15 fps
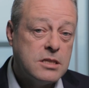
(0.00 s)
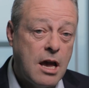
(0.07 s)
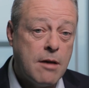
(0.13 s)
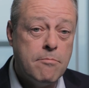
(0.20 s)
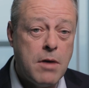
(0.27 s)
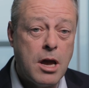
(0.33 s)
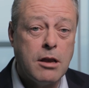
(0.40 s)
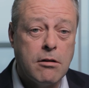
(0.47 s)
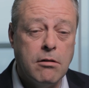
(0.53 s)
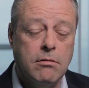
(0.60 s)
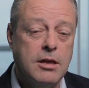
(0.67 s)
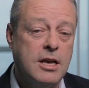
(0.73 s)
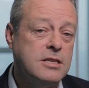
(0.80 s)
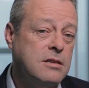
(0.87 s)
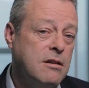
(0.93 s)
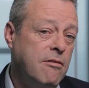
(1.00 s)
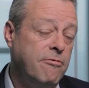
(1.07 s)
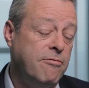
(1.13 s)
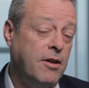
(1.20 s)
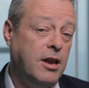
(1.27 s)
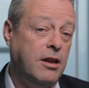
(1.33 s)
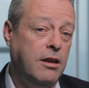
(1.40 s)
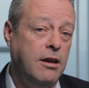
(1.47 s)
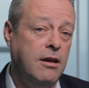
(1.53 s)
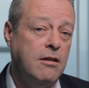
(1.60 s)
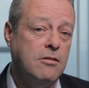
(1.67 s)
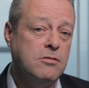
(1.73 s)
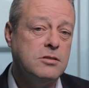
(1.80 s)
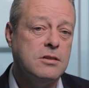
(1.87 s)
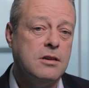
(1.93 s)
Some might call this fake
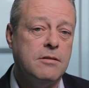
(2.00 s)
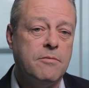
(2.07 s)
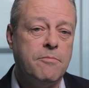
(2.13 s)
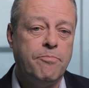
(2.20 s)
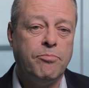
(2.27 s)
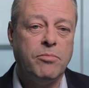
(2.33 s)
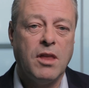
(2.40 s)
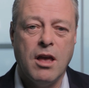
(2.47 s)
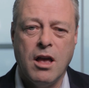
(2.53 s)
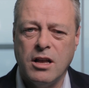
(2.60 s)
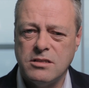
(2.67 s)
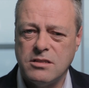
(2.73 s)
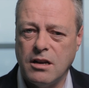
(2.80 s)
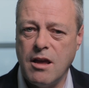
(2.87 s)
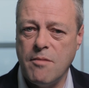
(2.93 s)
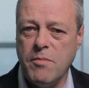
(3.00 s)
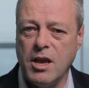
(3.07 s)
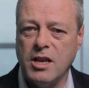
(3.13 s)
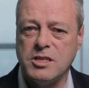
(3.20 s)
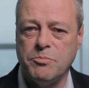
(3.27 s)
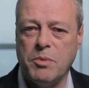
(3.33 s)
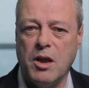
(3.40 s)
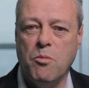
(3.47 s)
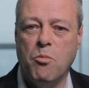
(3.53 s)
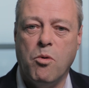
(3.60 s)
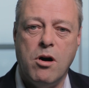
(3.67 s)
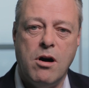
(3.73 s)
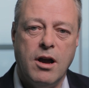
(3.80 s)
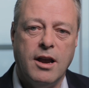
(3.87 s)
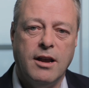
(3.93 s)
news. So let me explain
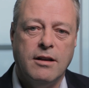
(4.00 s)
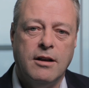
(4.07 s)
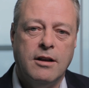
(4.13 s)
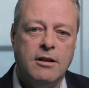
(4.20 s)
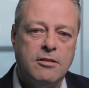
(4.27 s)
why.